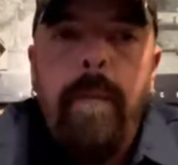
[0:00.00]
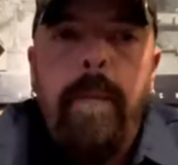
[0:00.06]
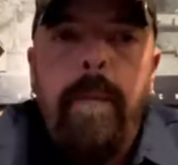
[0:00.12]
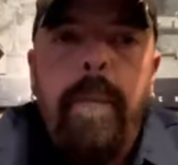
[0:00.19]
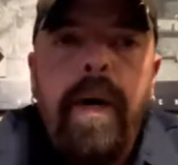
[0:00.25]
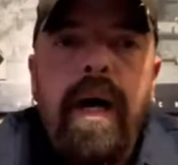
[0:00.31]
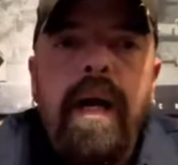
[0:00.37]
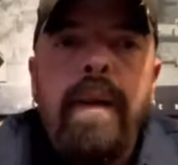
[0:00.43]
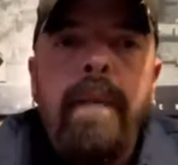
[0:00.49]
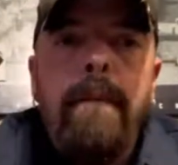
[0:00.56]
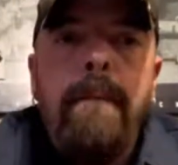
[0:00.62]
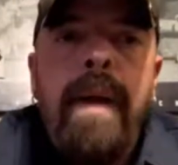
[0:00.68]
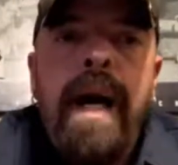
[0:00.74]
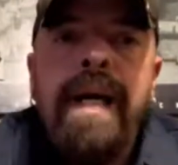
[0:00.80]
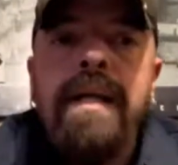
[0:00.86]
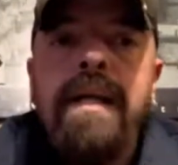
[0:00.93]
But
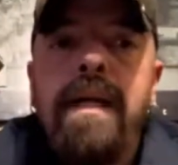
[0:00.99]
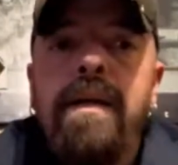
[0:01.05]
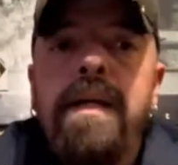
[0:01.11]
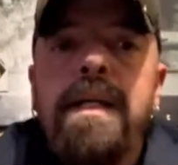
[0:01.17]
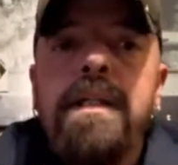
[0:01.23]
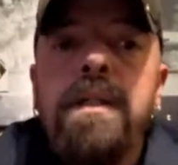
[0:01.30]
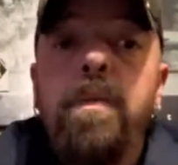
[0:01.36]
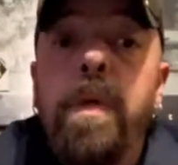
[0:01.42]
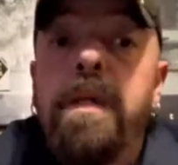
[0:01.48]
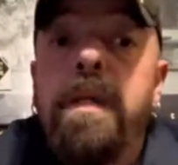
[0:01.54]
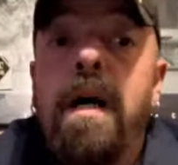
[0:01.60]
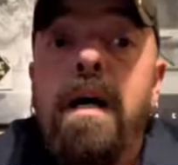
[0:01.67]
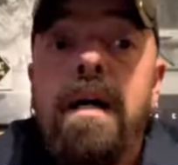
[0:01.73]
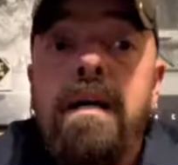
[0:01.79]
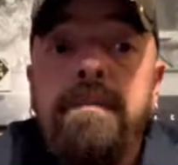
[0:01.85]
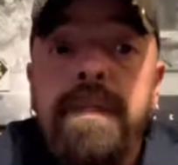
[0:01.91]
my deal is with
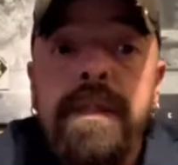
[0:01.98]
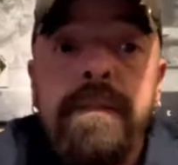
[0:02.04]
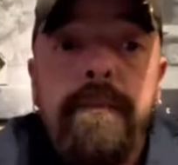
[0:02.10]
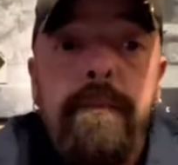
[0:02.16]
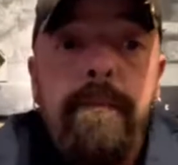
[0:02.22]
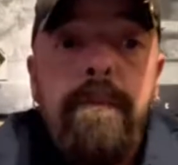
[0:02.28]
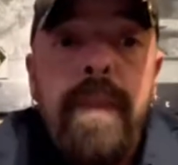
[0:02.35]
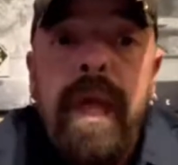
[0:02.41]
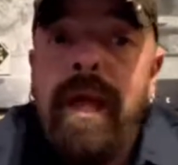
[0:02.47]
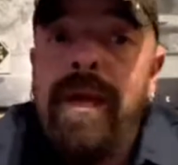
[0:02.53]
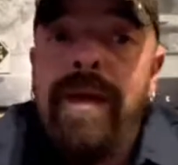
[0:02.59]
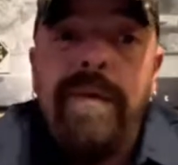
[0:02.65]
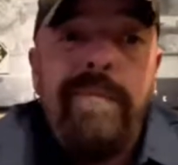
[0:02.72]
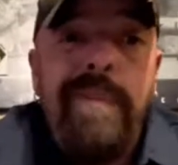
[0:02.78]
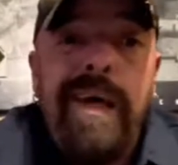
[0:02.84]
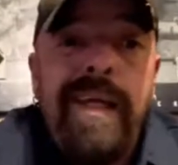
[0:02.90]
comps,
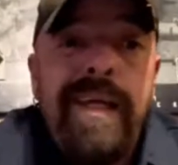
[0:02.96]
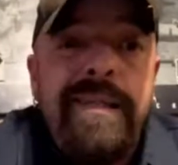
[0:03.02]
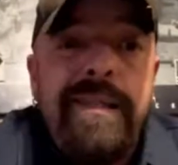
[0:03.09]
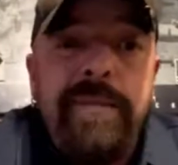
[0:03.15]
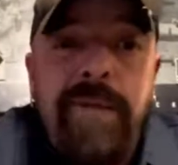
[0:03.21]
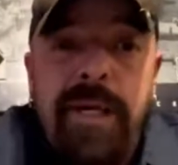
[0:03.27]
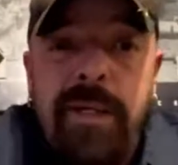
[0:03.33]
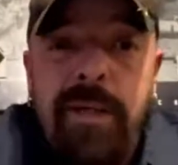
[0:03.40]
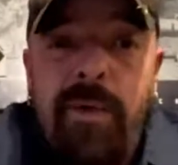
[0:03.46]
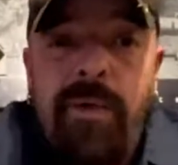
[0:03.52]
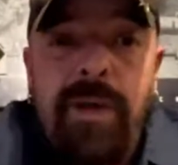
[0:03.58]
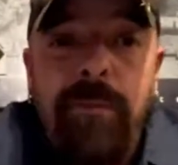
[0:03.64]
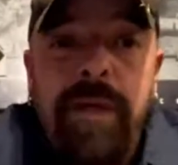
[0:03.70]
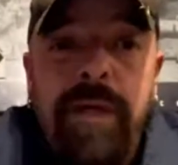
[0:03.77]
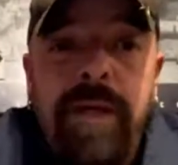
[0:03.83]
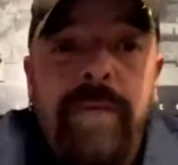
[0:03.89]
my lazy butt don't want
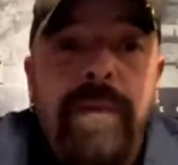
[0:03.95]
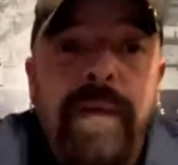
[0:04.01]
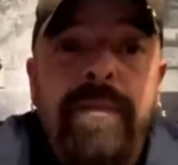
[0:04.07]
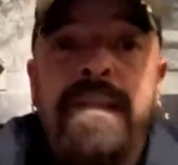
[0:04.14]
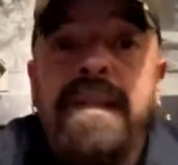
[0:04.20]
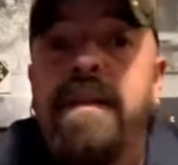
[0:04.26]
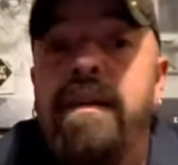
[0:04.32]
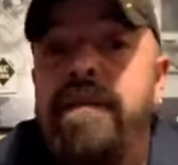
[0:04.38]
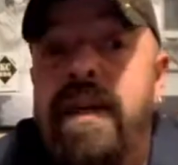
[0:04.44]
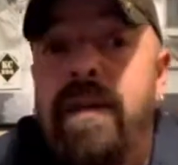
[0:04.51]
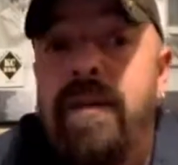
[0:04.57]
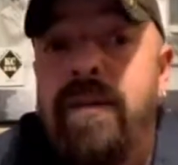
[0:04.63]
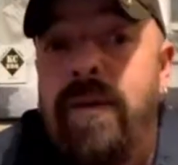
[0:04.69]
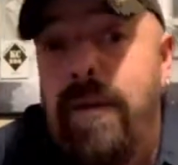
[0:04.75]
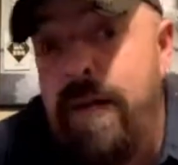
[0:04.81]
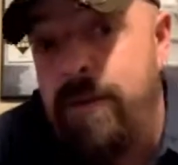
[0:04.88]
to be up babysitting a fire
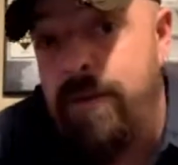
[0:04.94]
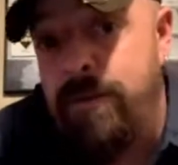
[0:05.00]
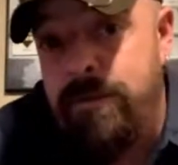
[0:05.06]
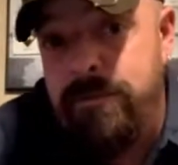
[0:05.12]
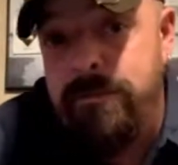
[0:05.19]
all that long.